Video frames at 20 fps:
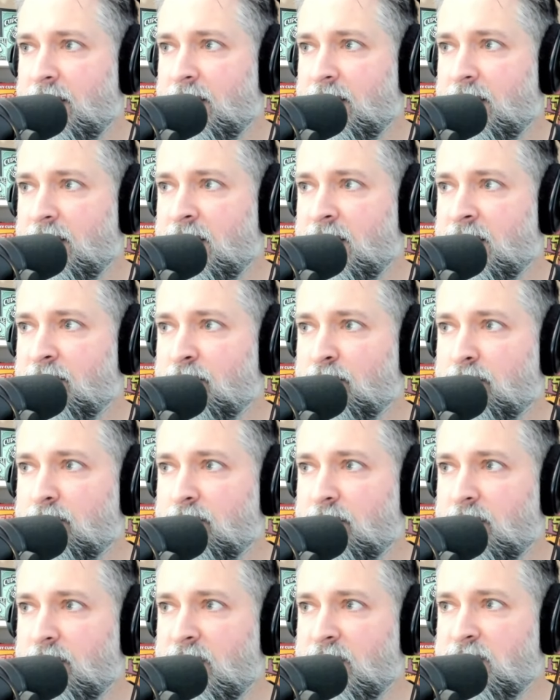it
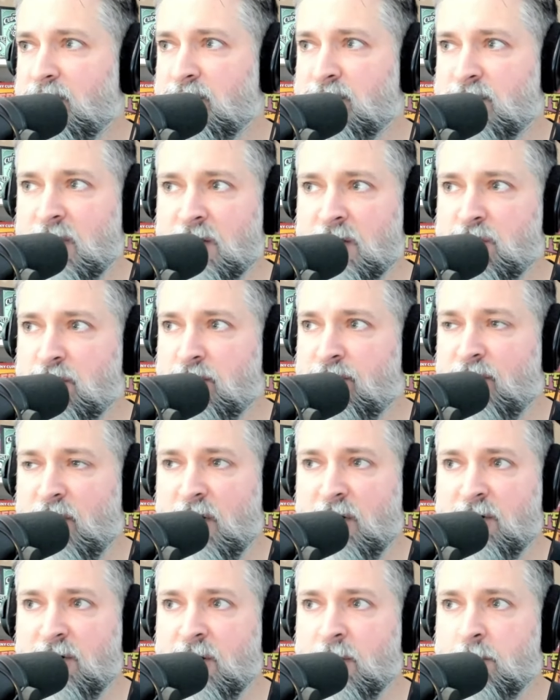just gets you
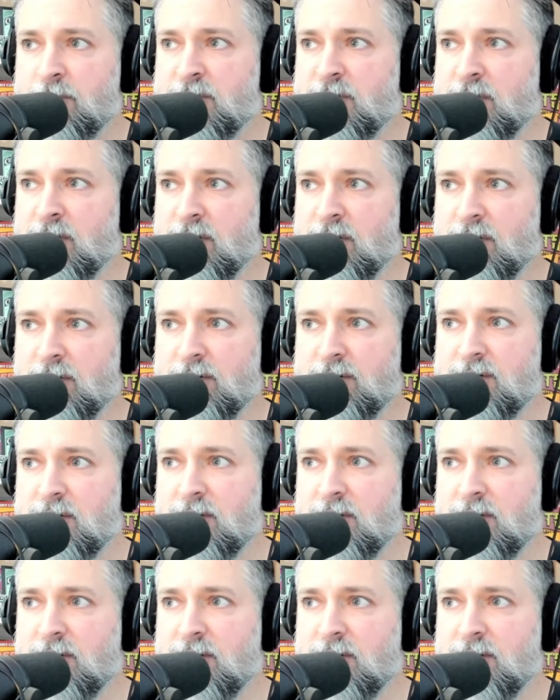fired up to